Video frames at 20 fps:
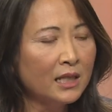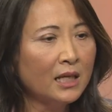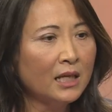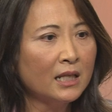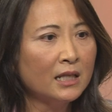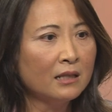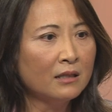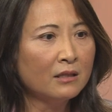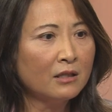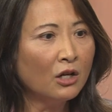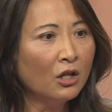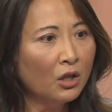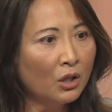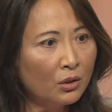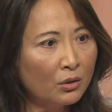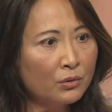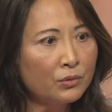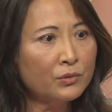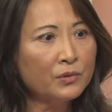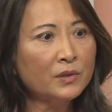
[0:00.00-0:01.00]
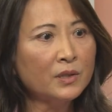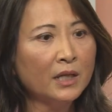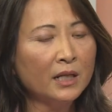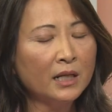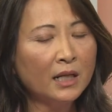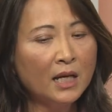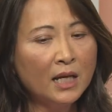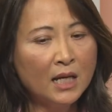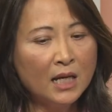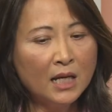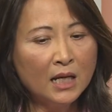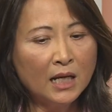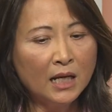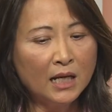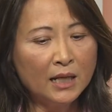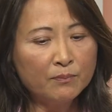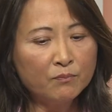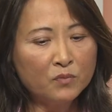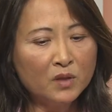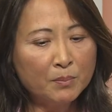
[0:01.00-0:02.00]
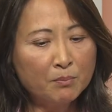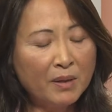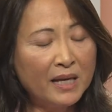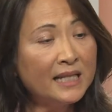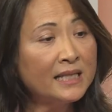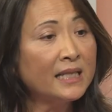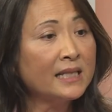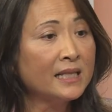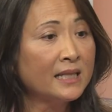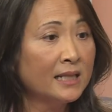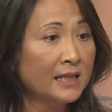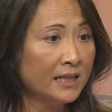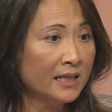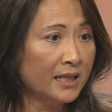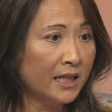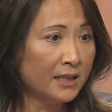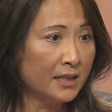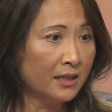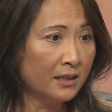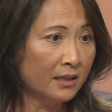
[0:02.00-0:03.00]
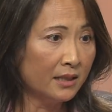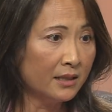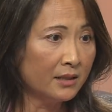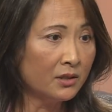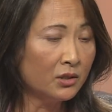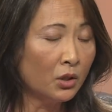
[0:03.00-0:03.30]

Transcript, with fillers: and mm -hmm. the mm-hmm. clothes and uh, the basics necessities.